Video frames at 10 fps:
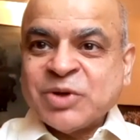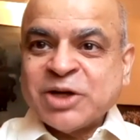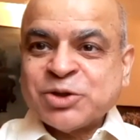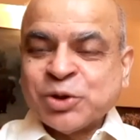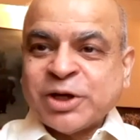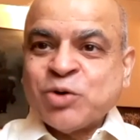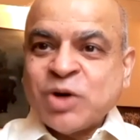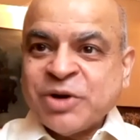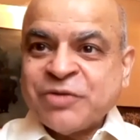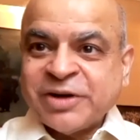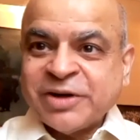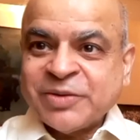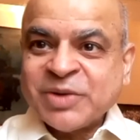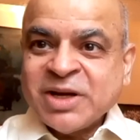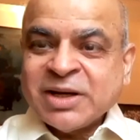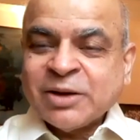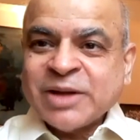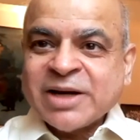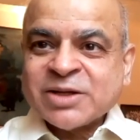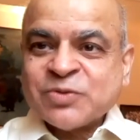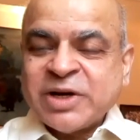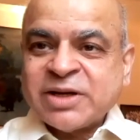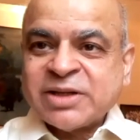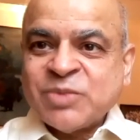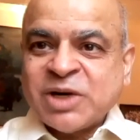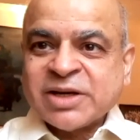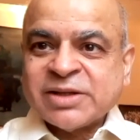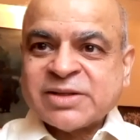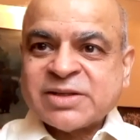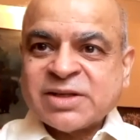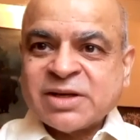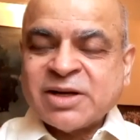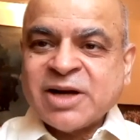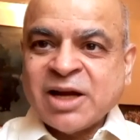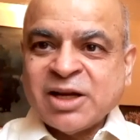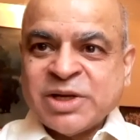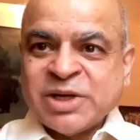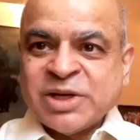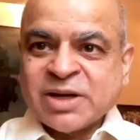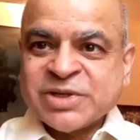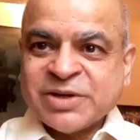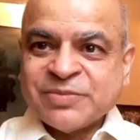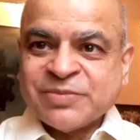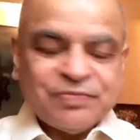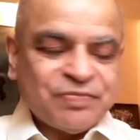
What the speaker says: Why shouldn't they go up every year? Now that is where the market's randomness comes in.